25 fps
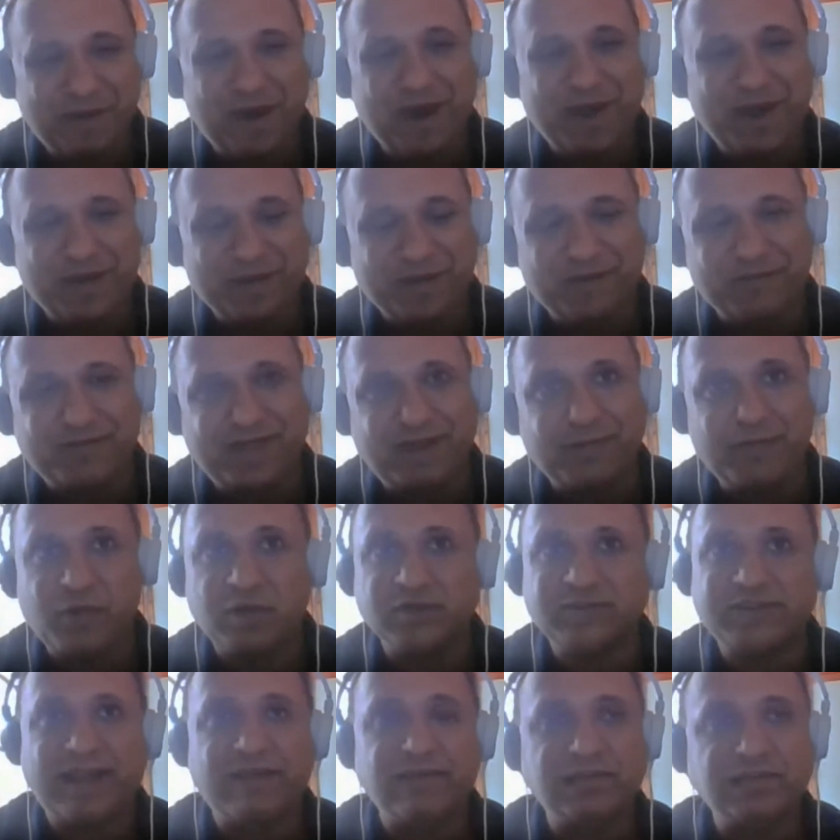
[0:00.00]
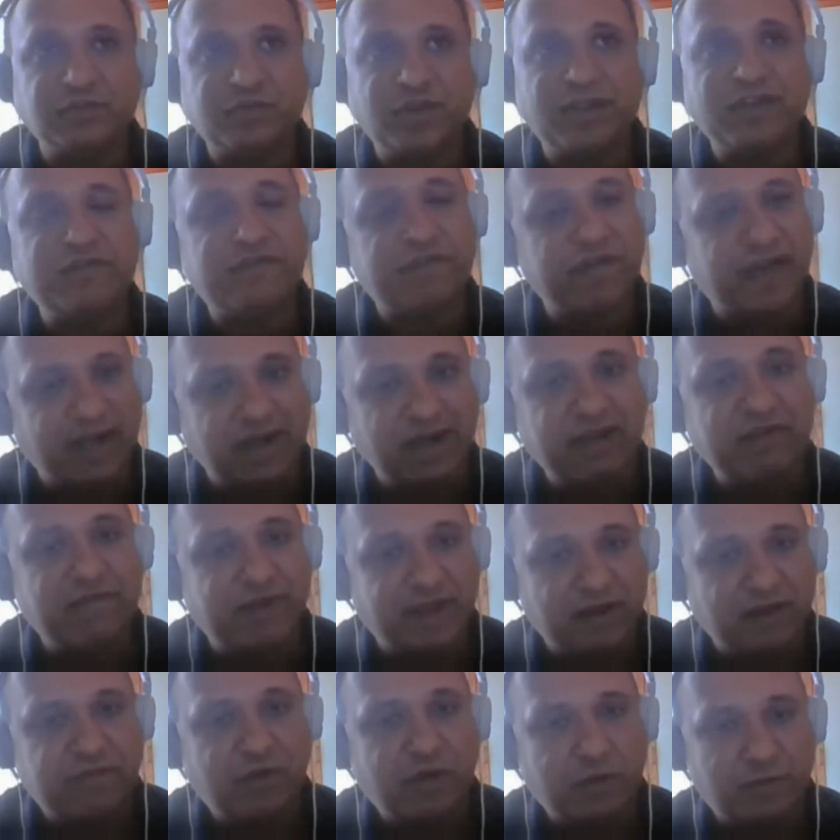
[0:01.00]
a part of that, because I was doing fairly
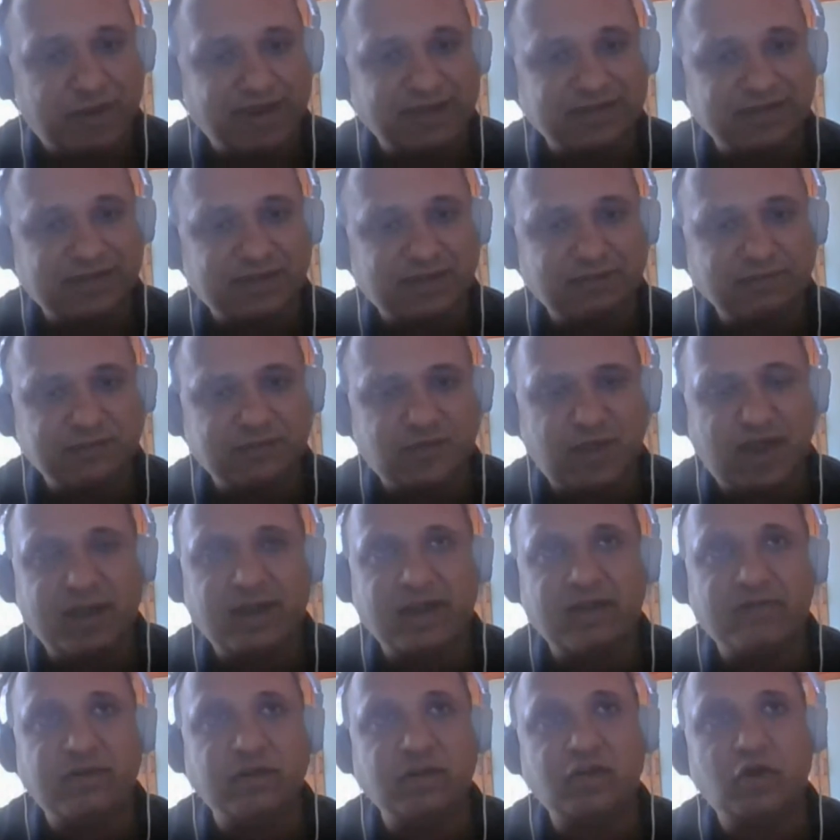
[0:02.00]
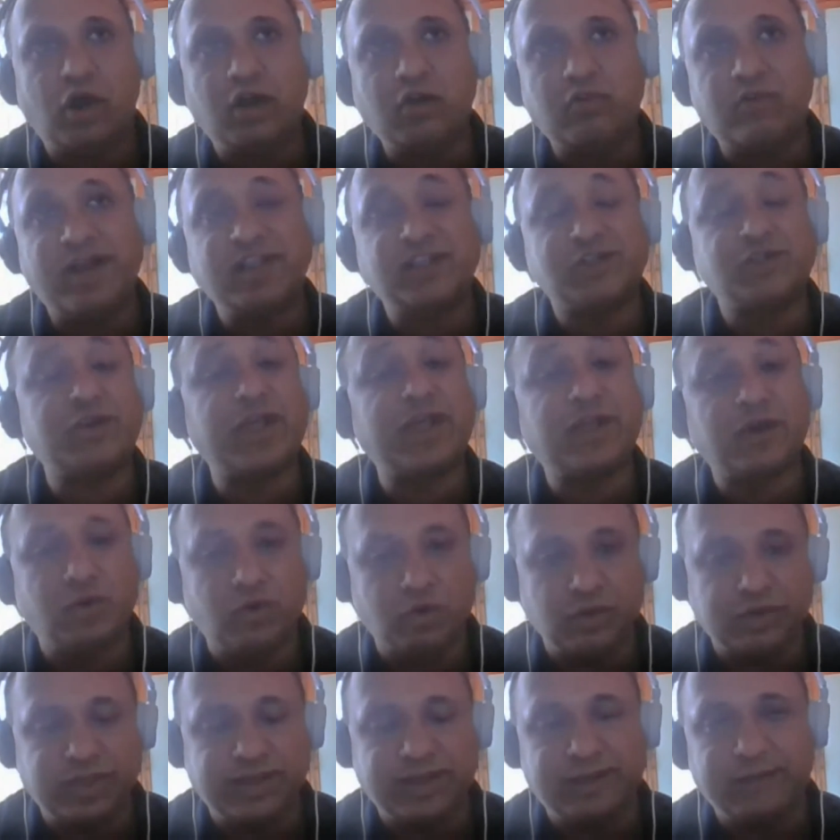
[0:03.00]
well for myself. So I never thought, why should I
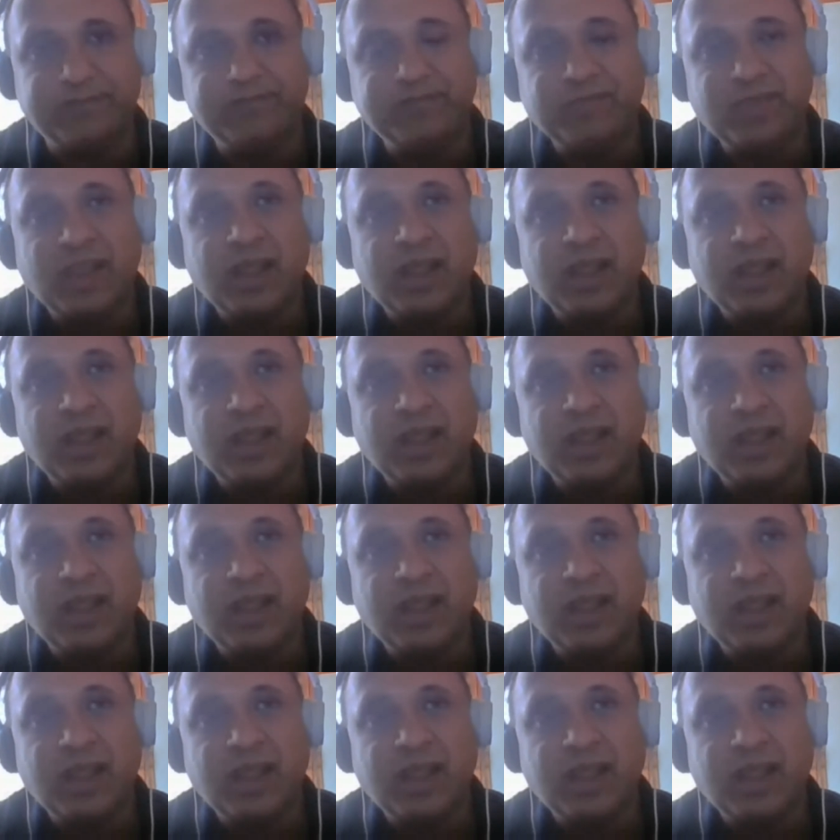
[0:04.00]
go there?